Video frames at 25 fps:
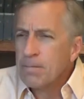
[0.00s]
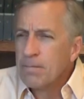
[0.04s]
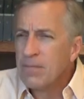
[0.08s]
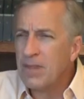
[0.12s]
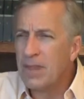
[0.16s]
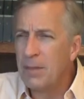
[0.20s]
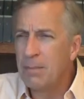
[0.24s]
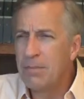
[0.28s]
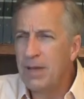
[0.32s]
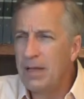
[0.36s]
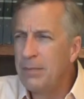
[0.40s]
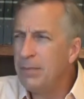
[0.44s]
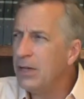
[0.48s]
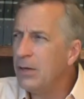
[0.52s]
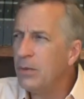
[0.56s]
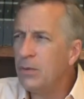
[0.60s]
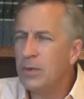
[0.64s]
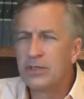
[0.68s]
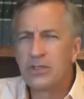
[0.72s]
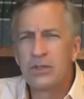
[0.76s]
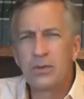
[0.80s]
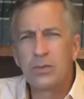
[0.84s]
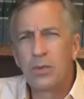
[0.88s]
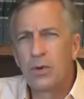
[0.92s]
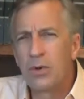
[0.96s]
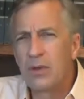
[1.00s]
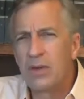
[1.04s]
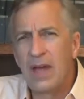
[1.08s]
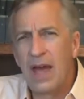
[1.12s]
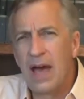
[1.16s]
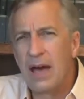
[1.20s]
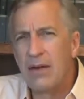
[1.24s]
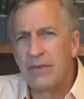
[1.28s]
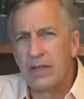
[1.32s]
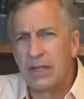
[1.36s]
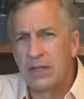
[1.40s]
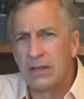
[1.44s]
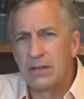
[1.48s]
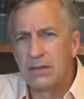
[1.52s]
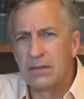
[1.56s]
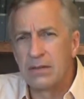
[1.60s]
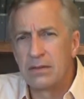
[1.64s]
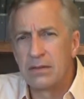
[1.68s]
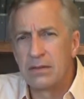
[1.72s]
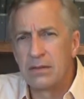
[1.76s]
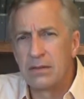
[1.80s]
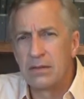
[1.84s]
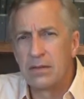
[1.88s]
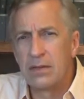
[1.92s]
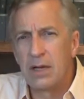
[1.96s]
maybe it wasn't worth having.
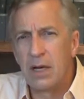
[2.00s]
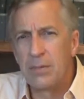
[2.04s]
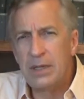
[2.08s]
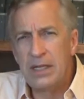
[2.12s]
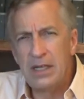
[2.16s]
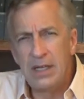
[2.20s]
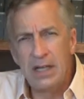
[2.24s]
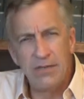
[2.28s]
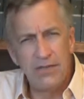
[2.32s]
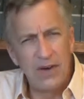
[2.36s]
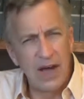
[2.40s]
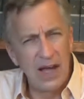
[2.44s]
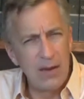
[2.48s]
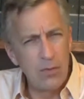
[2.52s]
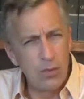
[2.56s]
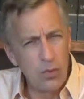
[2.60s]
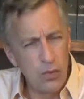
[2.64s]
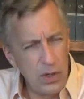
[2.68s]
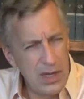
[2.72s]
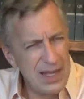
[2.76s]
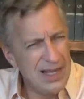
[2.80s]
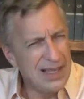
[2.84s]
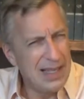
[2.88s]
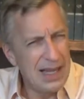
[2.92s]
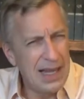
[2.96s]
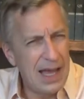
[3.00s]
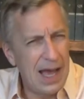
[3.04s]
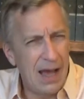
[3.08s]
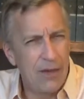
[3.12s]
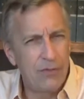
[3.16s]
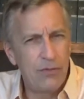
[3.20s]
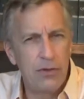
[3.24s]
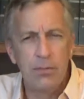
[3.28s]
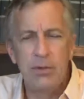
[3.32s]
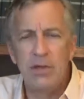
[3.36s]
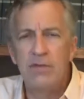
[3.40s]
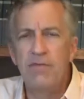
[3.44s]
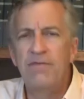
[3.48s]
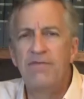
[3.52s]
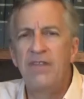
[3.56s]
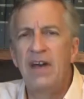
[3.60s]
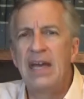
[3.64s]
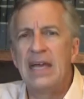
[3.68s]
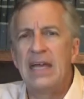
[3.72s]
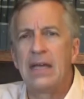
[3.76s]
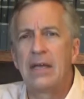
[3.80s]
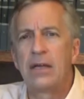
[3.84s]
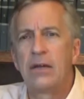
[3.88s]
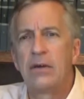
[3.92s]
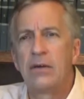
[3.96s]
I mean, if I really have to be
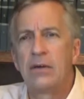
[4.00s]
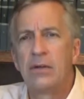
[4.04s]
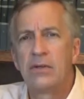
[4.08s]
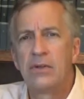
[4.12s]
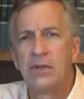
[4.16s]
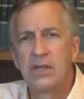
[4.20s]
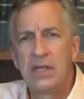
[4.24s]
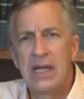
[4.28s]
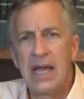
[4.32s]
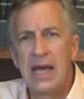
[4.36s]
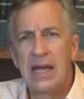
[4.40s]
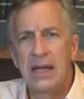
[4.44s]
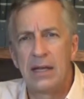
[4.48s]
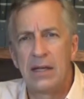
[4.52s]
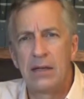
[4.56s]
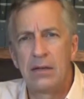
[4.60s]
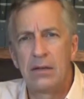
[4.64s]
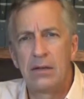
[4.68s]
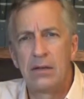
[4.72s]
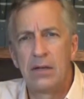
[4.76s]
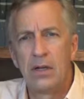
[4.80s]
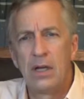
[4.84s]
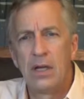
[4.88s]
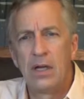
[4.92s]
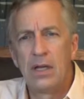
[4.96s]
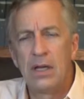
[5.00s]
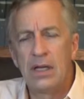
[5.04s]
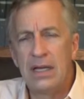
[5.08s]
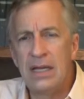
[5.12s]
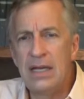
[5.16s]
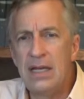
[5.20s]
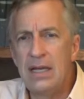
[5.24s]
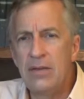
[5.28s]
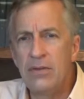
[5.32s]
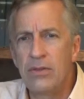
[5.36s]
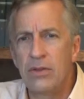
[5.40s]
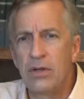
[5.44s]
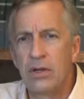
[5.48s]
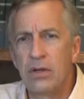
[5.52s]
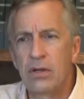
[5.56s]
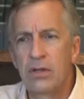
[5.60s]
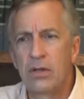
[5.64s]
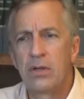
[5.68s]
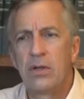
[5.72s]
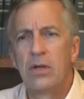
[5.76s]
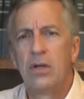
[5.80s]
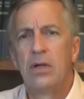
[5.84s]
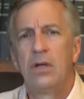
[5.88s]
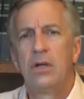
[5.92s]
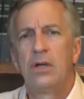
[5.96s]
fake to get it, either
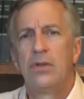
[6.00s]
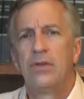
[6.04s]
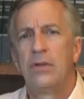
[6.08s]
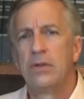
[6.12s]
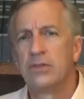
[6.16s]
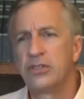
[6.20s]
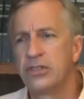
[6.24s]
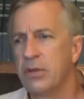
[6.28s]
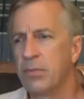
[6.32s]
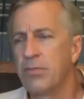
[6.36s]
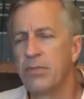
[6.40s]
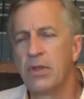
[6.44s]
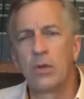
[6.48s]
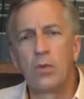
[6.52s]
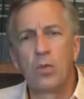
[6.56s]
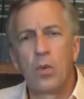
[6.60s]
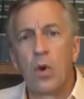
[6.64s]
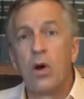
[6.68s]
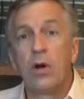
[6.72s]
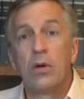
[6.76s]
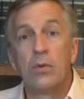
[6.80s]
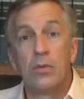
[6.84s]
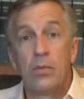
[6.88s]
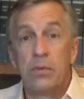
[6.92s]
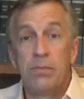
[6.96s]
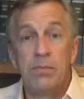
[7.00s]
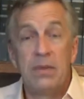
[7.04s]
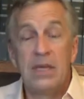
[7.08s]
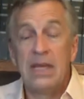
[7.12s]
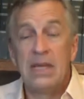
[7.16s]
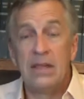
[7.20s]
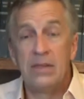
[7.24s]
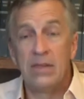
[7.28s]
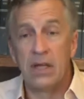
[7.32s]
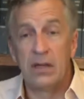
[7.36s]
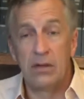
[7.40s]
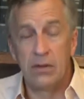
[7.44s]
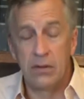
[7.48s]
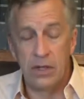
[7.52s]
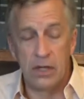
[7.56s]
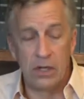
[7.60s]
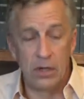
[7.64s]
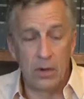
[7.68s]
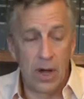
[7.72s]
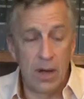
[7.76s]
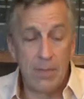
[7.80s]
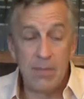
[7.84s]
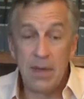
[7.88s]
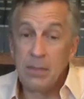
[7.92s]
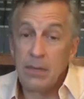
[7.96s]
there's something wrong with me that,
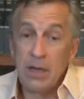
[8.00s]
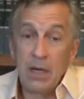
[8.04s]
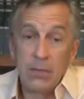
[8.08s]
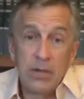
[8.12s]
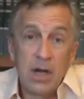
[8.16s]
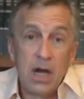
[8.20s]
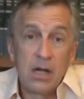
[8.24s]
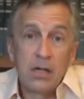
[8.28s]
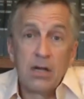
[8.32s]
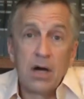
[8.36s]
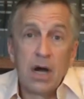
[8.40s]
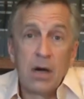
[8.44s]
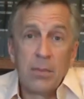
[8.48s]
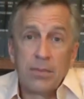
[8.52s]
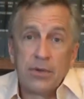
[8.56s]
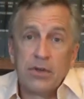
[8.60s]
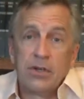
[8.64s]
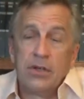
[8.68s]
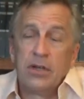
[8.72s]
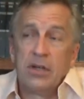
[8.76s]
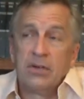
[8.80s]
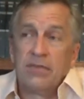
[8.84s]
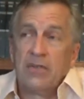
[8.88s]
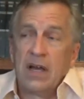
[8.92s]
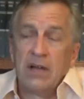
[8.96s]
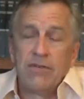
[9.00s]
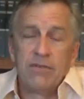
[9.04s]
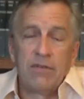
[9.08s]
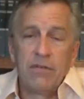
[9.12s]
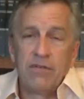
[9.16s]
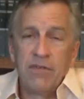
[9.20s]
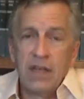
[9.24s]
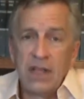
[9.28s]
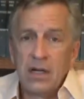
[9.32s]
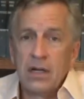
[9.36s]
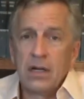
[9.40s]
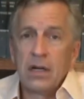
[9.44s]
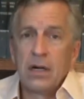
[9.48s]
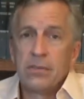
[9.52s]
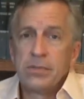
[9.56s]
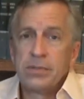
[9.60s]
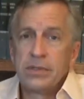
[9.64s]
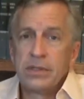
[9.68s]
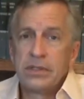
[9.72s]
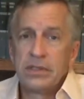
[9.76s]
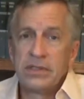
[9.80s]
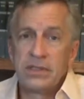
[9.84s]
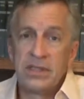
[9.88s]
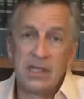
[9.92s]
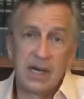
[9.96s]
maybe I'm not competent enough. I have to fake
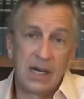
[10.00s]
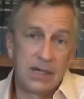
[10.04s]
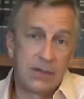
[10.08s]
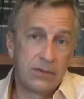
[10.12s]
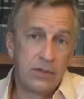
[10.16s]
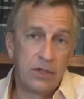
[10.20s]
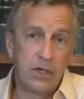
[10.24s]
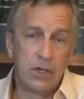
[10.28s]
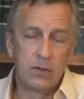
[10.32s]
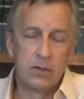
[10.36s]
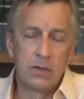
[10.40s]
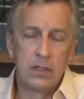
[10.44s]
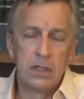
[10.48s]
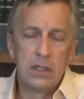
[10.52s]
competency. I don't know.